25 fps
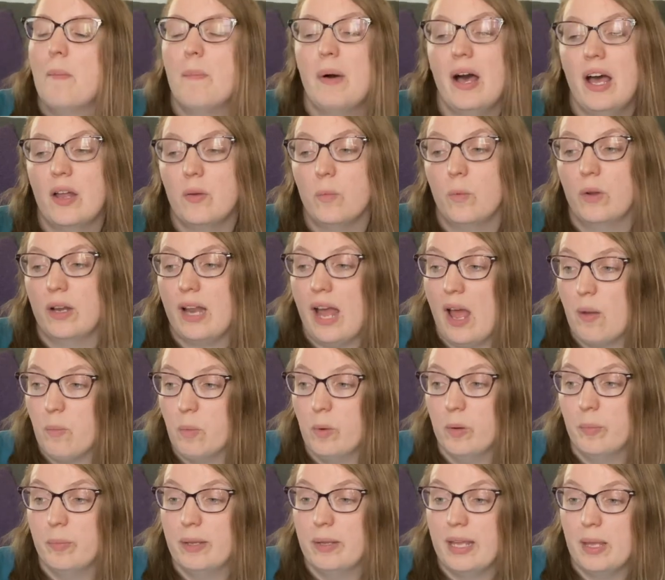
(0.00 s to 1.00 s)
But would
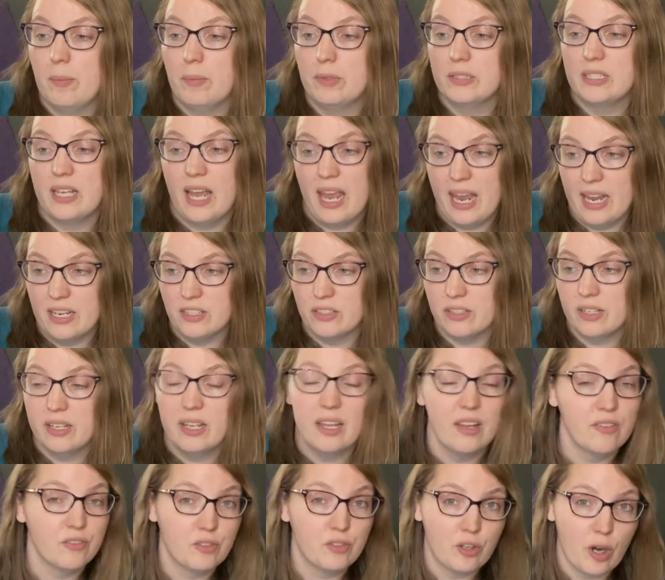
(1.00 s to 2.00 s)
Edward be able to handle
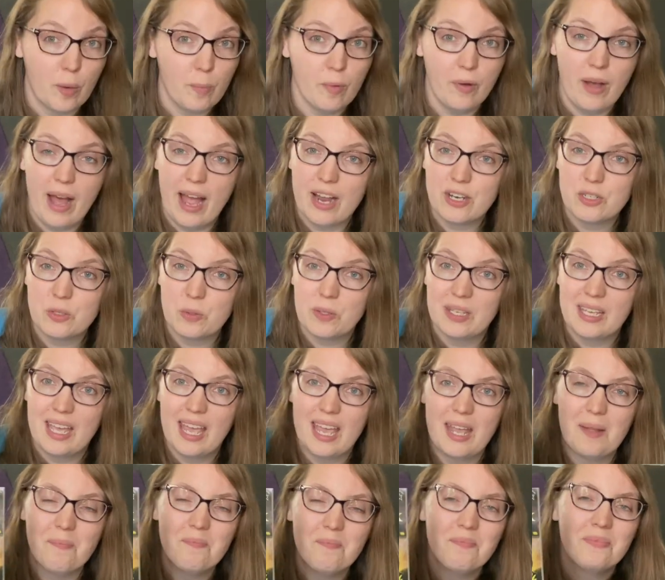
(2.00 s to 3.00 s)
it if trouble actually
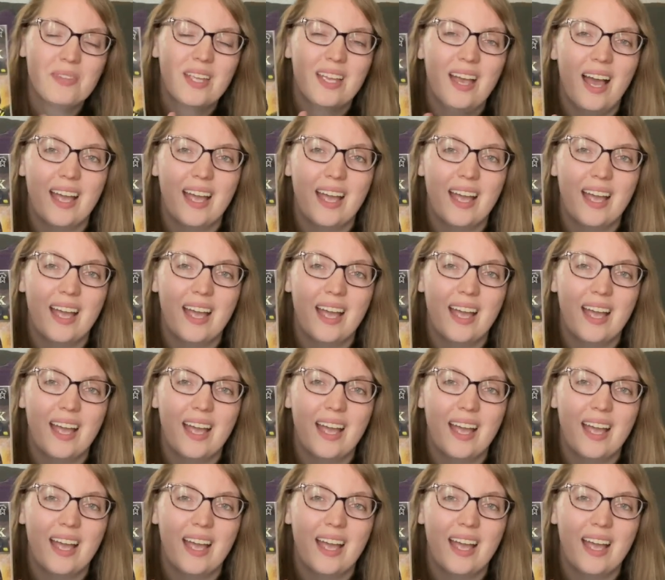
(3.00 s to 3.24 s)
came?